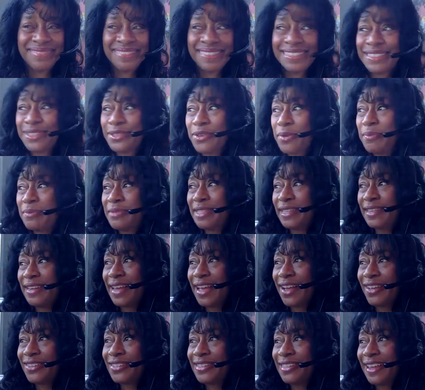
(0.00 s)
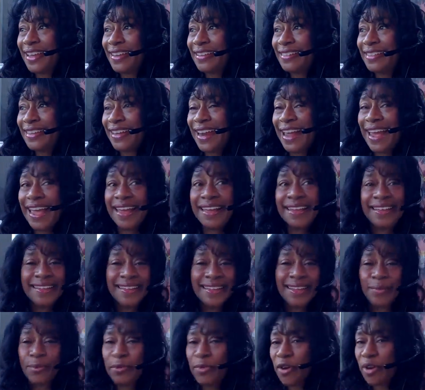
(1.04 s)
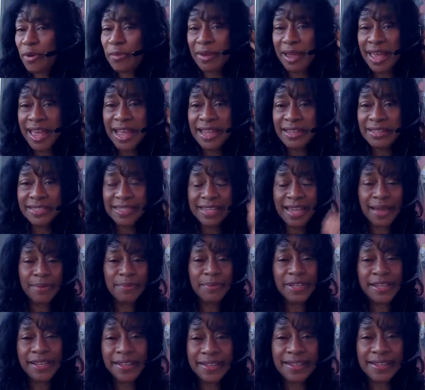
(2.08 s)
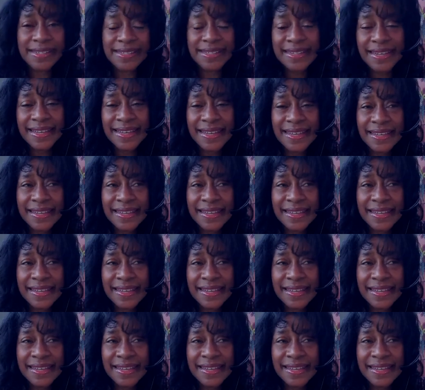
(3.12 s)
So I'm sitting outside today wearing my headset because